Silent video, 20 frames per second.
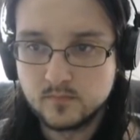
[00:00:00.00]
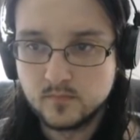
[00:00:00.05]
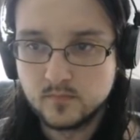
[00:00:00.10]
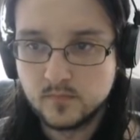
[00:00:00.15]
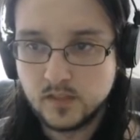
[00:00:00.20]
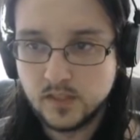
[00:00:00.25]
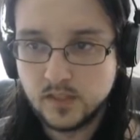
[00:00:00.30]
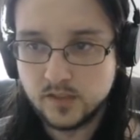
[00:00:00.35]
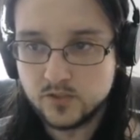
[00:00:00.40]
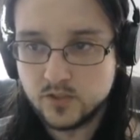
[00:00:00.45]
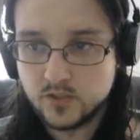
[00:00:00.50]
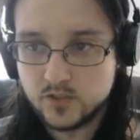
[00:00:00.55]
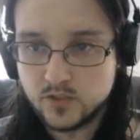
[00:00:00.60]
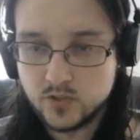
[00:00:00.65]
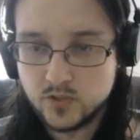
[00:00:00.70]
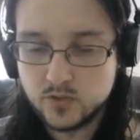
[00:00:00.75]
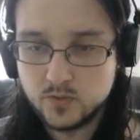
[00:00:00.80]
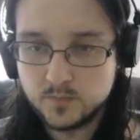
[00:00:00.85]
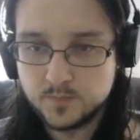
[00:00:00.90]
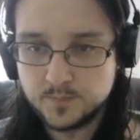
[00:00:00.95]
King
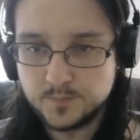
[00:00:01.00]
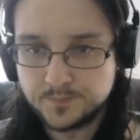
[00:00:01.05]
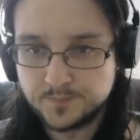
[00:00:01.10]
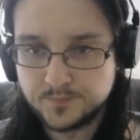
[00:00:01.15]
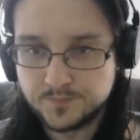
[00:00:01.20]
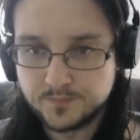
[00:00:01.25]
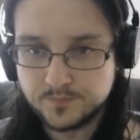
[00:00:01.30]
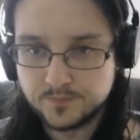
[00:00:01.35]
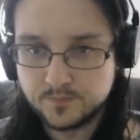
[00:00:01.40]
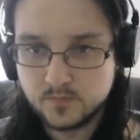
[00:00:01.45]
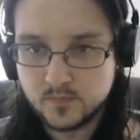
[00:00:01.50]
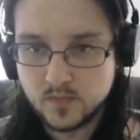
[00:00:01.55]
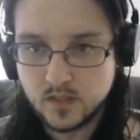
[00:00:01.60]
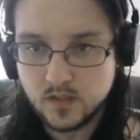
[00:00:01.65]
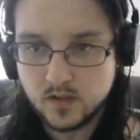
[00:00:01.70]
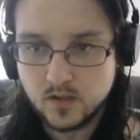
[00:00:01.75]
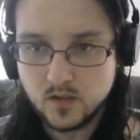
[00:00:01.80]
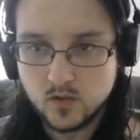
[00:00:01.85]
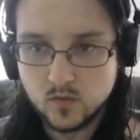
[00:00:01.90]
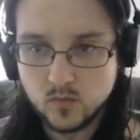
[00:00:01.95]
g2,
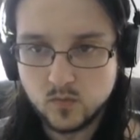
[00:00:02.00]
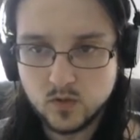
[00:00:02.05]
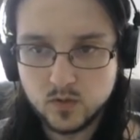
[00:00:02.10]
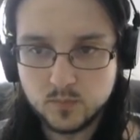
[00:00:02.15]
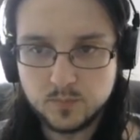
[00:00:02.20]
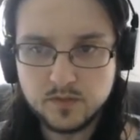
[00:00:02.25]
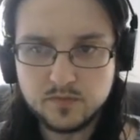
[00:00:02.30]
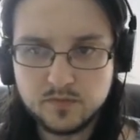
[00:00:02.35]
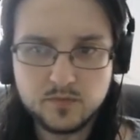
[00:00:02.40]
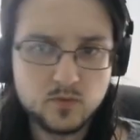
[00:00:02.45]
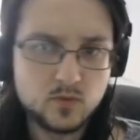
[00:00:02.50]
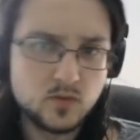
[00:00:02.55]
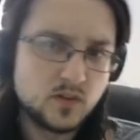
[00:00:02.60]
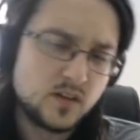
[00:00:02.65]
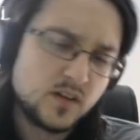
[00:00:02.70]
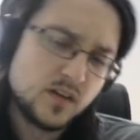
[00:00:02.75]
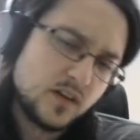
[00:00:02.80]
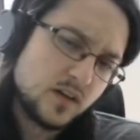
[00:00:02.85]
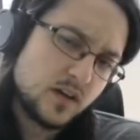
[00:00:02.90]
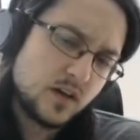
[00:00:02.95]
rook
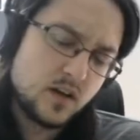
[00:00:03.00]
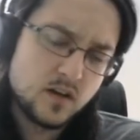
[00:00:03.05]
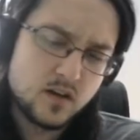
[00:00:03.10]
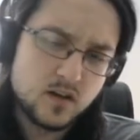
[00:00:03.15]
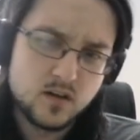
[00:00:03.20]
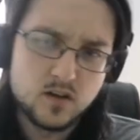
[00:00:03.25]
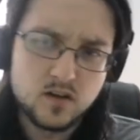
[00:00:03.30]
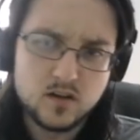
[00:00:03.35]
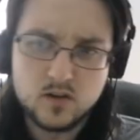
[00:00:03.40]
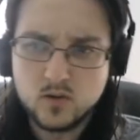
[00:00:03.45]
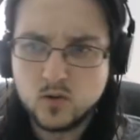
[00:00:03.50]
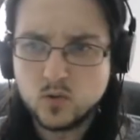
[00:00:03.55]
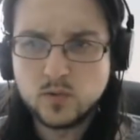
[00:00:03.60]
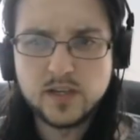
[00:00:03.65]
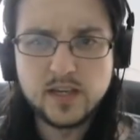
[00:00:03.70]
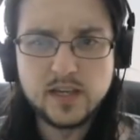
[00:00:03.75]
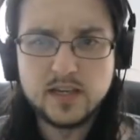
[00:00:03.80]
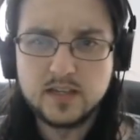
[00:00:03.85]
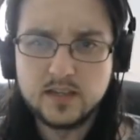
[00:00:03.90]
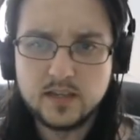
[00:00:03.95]
b4.
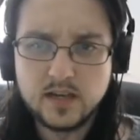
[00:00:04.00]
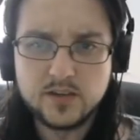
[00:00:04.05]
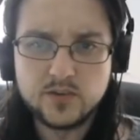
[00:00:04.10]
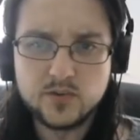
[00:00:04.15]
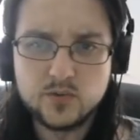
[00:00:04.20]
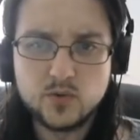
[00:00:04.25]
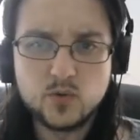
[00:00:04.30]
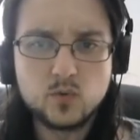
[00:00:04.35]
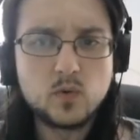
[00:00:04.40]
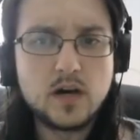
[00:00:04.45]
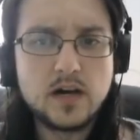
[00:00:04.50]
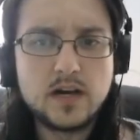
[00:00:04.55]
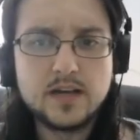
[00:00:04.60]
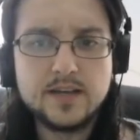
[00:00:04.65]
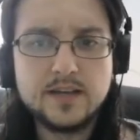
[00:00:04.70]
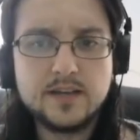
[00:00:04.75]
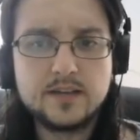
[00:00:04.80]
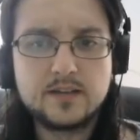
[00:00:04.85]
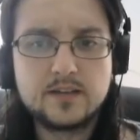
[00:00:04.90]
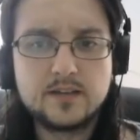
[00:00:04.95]
Okay, I don't know
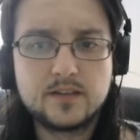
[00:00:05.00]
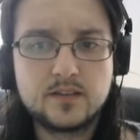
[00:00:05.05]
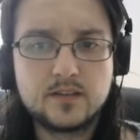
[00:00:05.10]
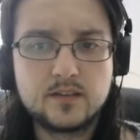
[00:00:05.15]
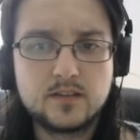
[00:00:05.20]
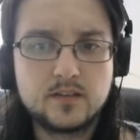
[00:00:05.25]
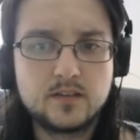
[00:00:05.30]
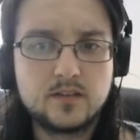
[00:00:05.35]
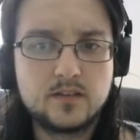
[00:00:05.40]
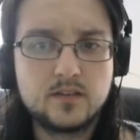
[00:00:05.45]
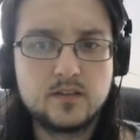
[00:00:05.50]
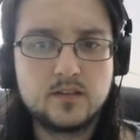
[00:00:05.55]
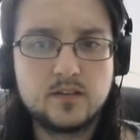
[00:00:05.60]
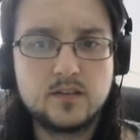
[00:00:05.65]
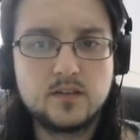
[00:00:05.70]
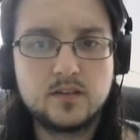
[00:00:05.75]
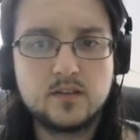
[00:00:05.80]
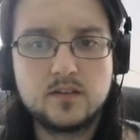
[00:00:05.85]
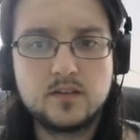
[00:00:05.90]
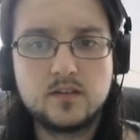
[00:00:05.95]
why
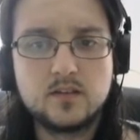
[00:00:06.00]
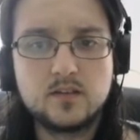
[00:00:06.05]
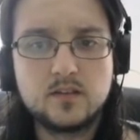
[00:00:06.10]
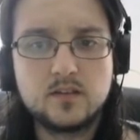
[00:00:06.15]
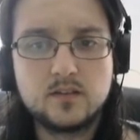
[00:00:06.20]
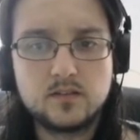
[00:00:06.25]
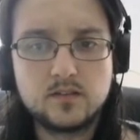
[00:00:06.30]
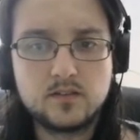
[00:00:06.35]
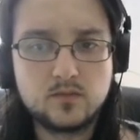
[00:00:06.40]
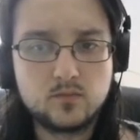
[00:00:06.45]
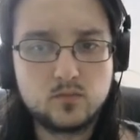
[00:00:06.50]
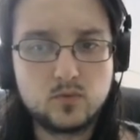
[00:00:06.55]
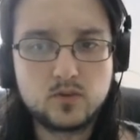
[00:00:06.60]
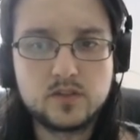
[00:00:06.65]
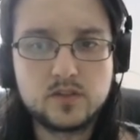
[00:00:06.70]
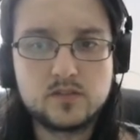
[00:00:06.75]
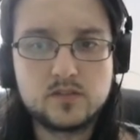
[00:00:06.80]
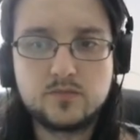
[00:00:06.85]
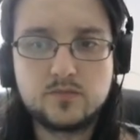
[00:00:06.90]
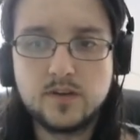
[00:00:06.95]
the
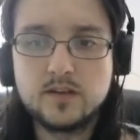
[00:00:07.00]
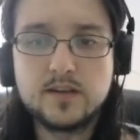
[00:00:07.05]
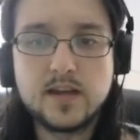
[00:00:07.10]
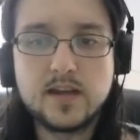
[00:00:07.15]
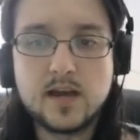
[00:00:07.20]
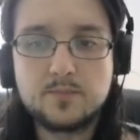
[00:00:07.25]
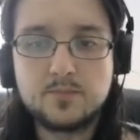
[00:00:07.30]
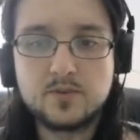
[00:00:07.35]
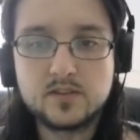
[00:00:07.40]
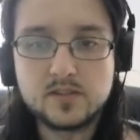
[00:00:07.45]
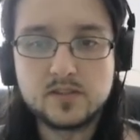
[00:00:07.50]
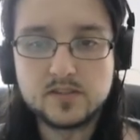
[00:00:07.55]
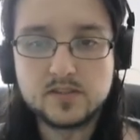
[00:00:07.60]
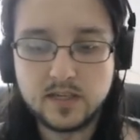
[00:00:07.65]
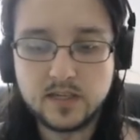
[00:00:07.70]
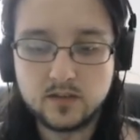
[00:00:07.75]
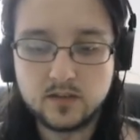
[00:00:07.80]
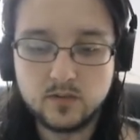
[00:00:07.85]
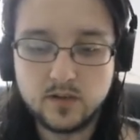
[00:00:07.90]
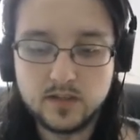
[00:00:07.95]
rook is very happy on the
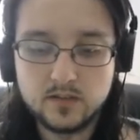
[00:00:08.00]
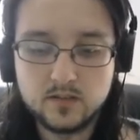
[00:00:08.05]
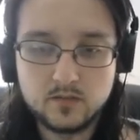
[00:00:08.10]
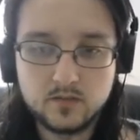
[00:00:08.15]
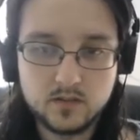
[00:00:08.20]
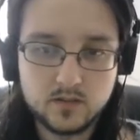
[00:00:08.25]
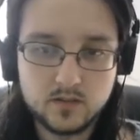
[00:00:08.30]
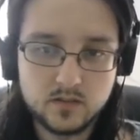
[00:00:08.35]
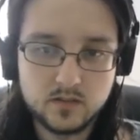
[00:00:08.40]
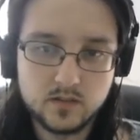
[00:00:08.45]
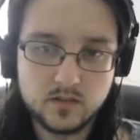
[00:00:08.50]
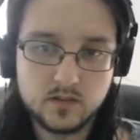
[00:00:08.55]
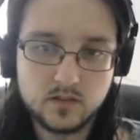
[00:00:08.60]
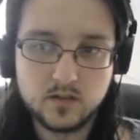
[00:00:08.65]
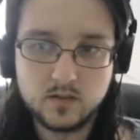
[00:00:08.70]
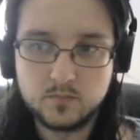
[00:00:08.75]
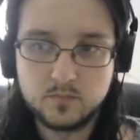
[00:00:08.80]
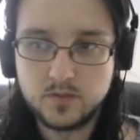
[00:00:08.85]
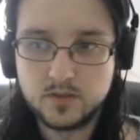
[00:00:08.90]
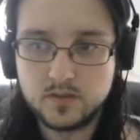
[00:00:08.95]
second rank,
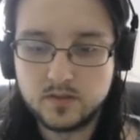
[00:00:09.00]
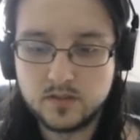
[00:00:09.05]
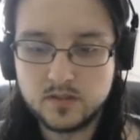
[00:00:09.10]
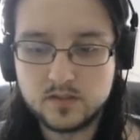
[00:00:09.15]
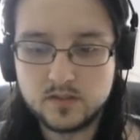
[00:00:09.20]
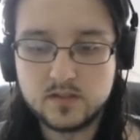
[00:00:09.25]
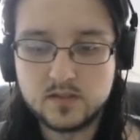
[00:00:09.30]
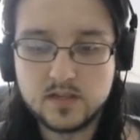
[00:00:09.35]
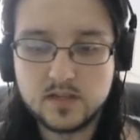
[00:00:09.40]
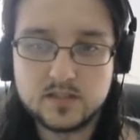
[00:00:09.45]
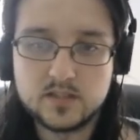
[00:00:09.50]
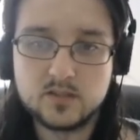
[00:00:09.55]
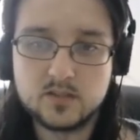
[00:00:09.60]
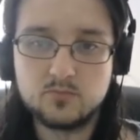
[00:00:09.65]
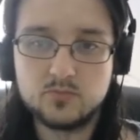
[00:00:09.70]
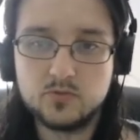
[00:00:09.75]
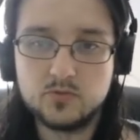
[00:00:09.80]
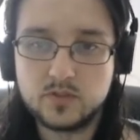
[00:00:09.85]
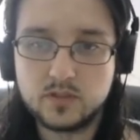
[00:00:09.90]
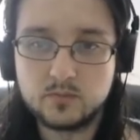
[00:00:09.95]
but this is not some
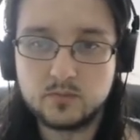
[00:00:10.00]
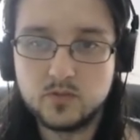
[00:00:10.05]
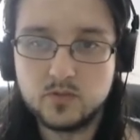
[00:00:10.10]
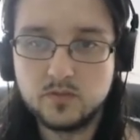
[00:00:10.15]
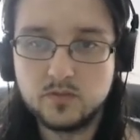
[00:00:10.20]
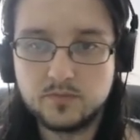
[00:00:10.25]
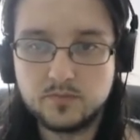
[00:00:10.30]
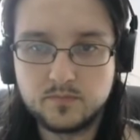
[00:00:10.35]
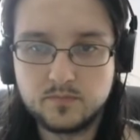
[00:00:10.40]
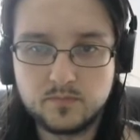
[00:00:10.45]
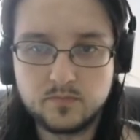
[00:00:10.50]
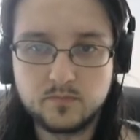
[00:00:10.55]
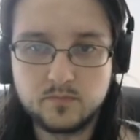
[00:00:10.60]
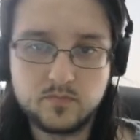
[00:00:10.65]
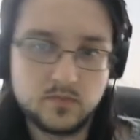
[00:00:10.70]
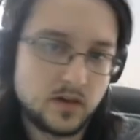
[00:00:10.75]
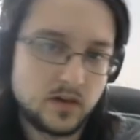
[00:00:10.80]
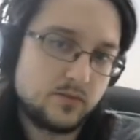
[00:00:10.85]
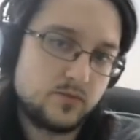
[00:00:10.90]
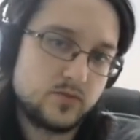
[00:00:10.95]
losing move.
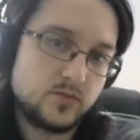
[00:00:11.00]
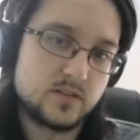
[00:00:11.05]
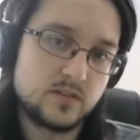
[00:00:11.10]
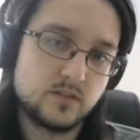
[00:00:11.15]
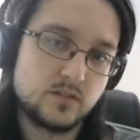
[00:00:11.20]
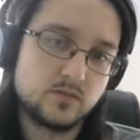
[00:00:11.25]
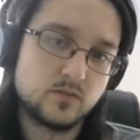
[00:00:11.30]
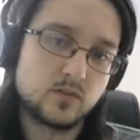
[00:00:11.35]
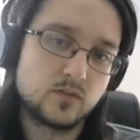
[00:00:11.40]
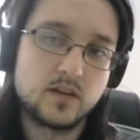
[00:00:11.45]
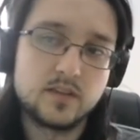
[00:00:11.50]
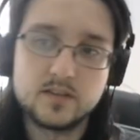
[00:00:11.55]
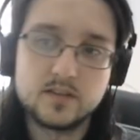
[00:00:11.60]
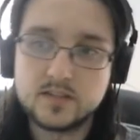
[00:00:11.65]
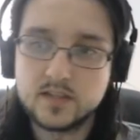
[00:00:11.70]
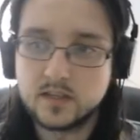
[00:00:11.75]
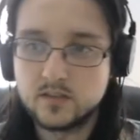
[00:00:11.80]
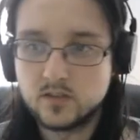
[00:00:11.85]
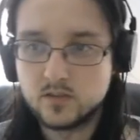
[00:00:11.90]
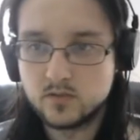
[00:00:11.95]
I would just leave the rook on the
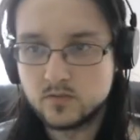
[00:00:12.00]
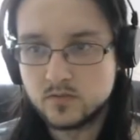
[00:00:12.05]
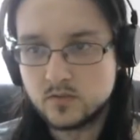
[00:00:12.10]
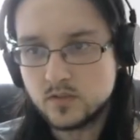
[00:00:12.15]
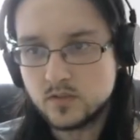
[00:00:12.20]
second, though.